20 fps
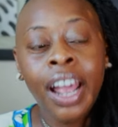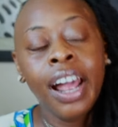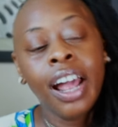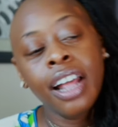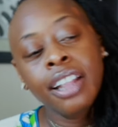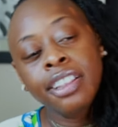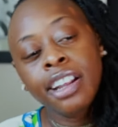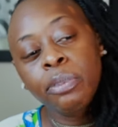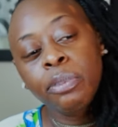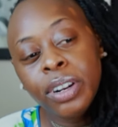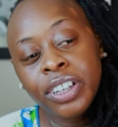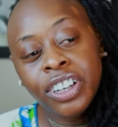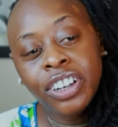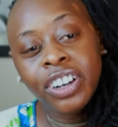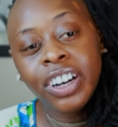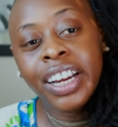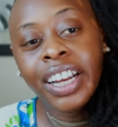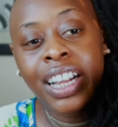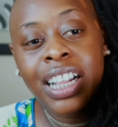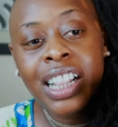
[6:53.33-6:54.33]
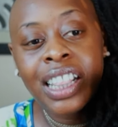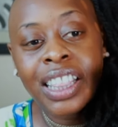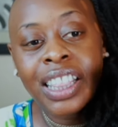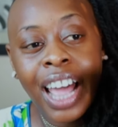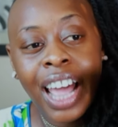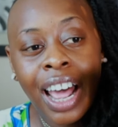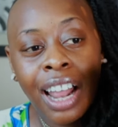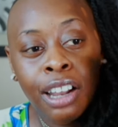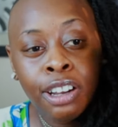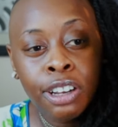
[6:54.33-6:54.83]
And then when you're in
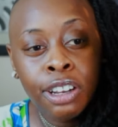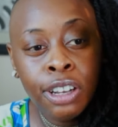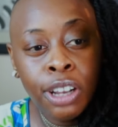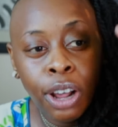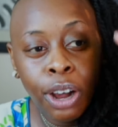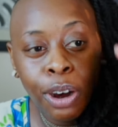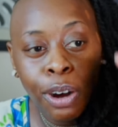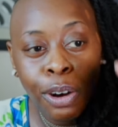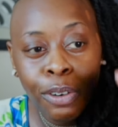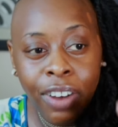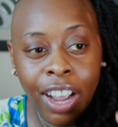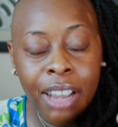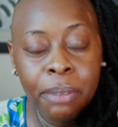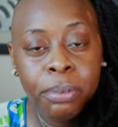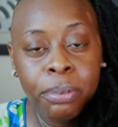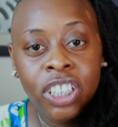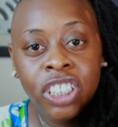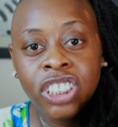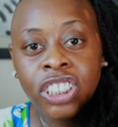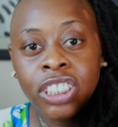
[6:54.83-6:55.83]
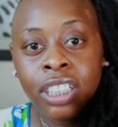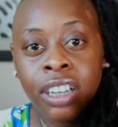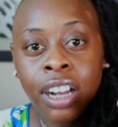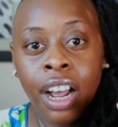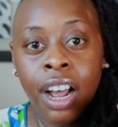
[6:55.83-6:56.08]
that low vibration